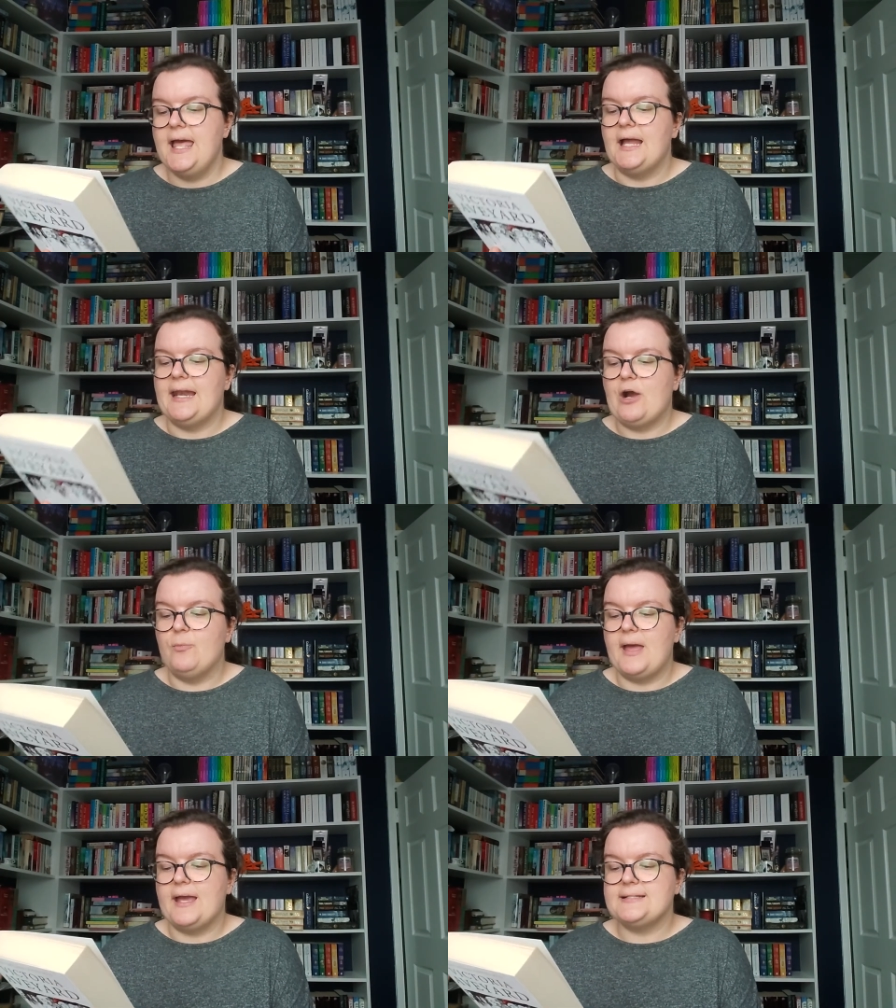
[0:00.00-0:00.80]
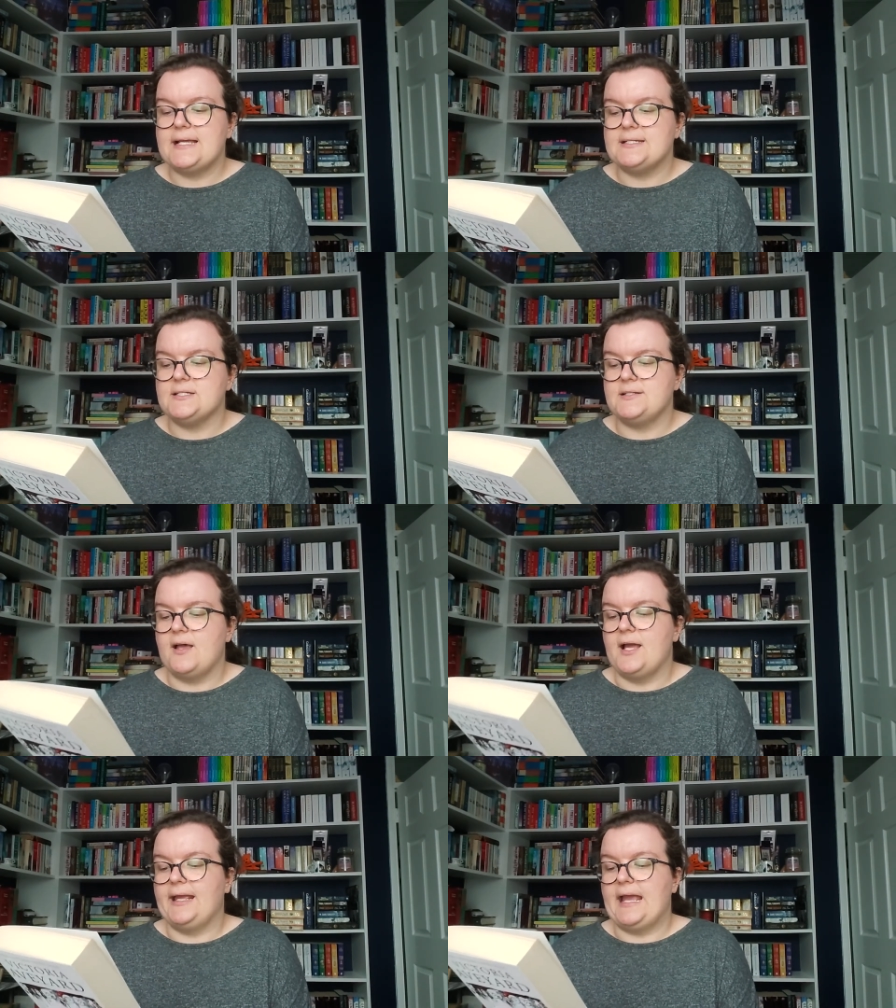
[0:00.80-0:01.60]
Now Mare has entered
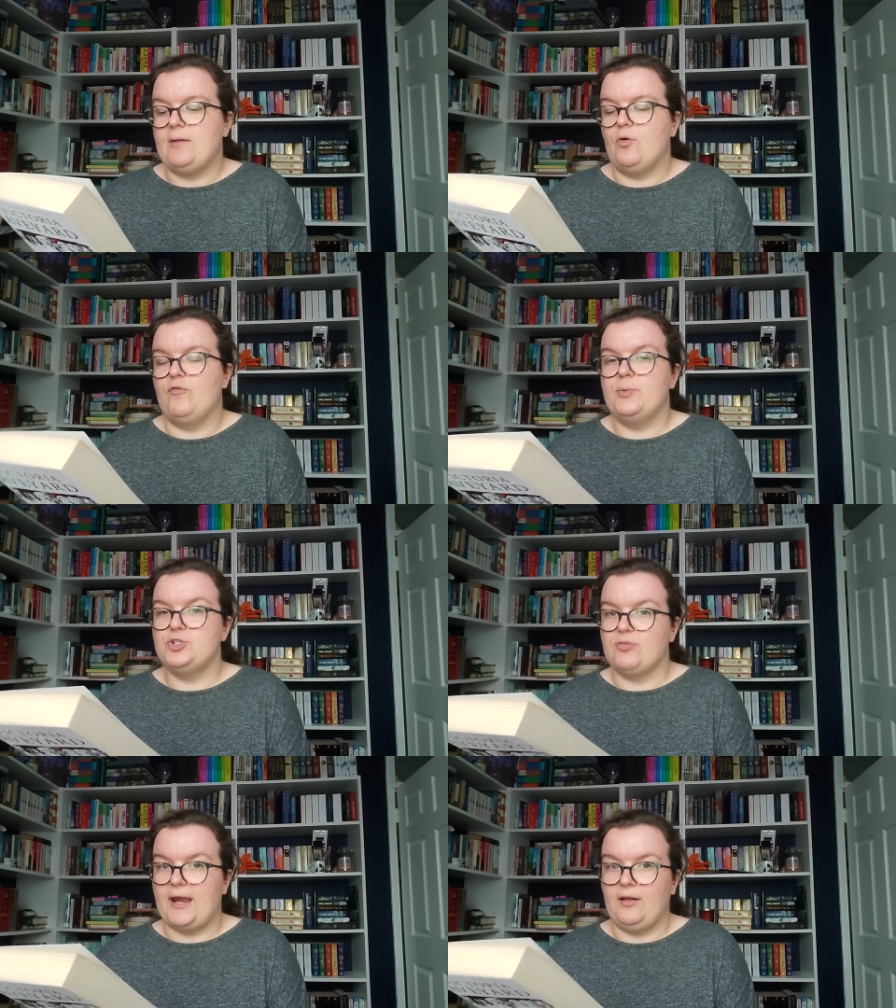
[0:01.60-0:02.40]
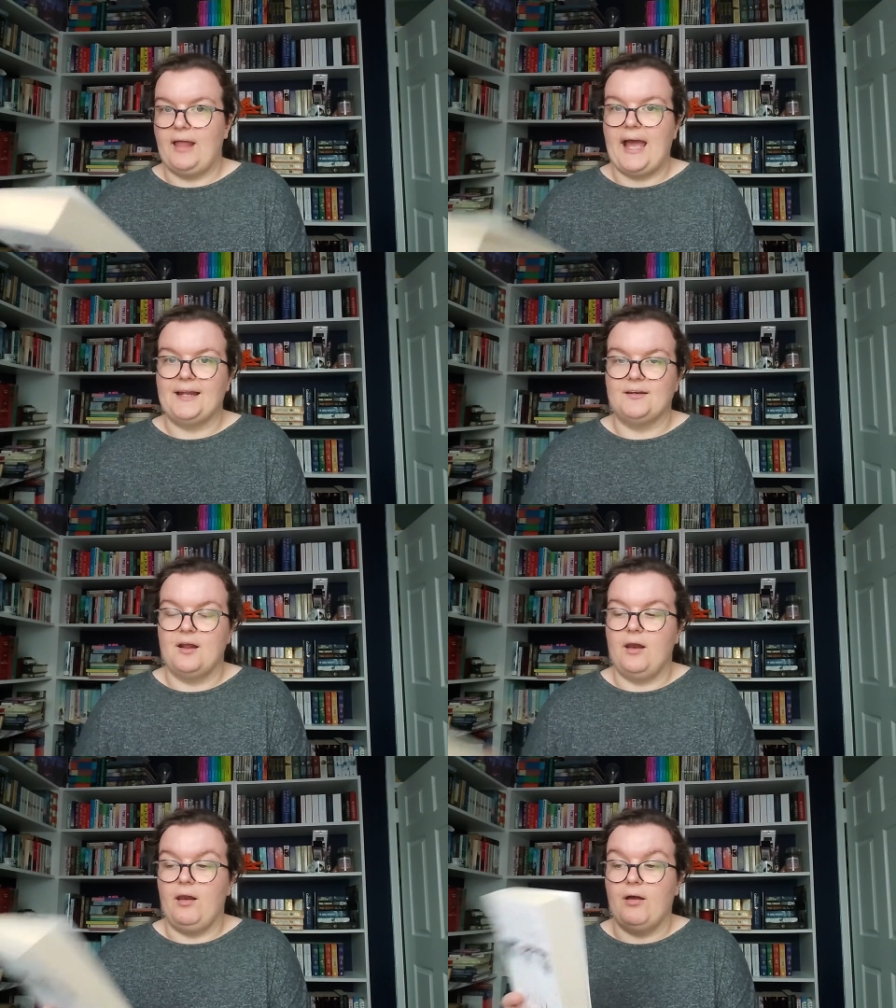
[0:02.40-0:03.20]
a game of betrayal and
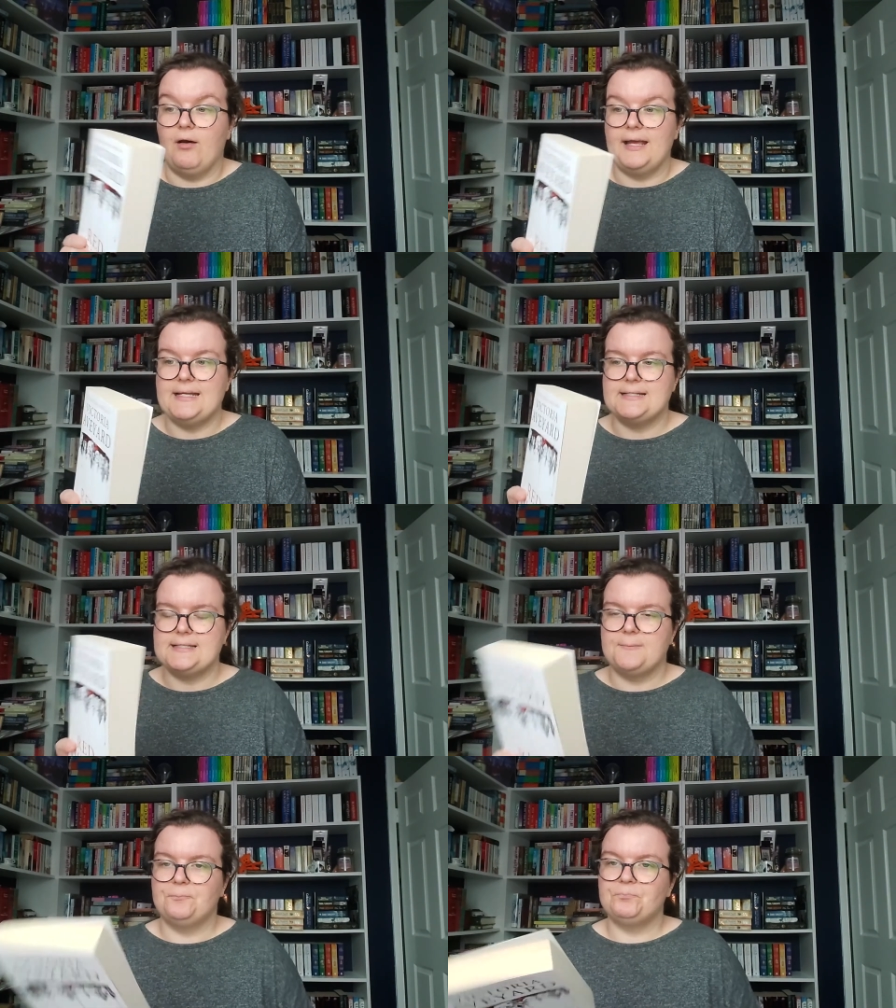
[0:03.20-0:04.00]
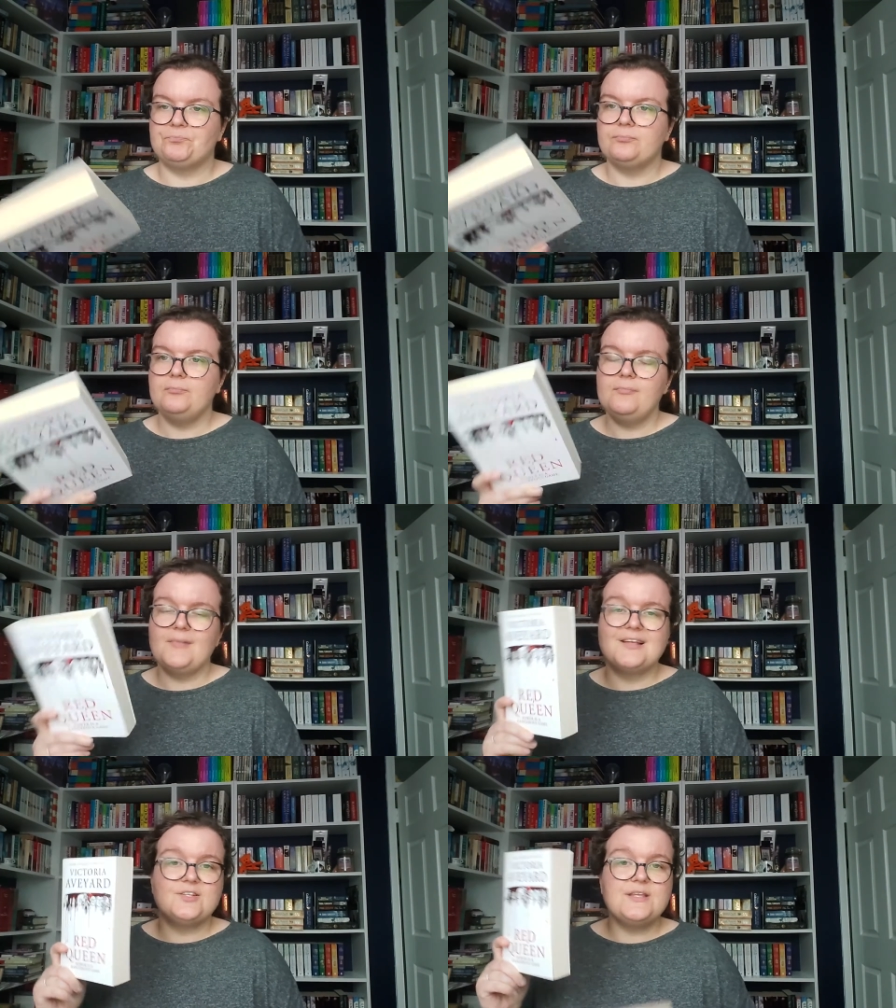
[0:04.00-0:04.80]
lies.
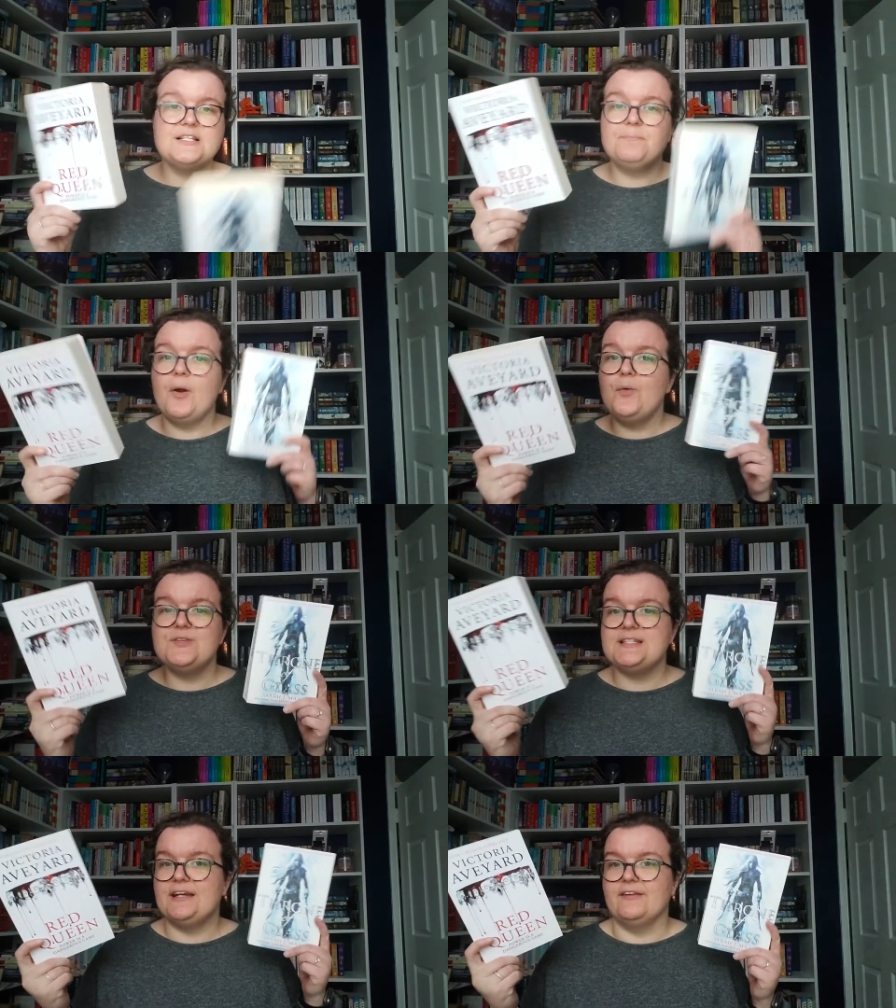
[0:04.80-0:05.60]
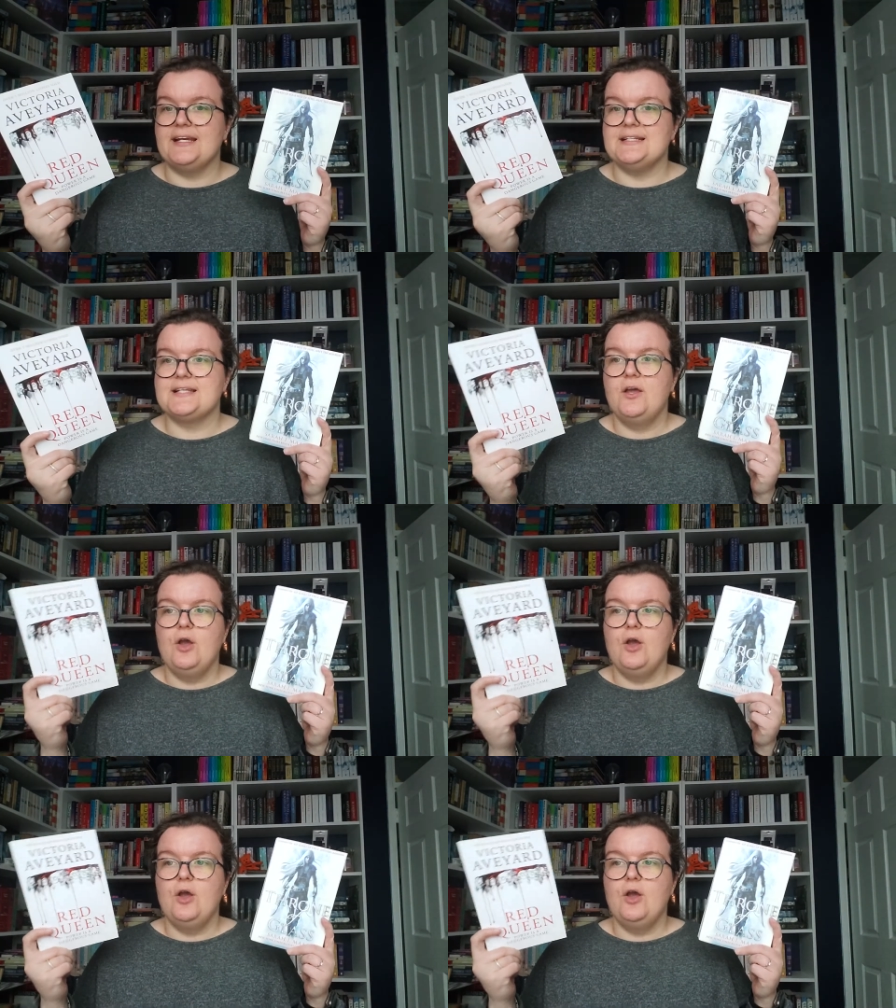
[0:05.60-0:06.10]
So these are both series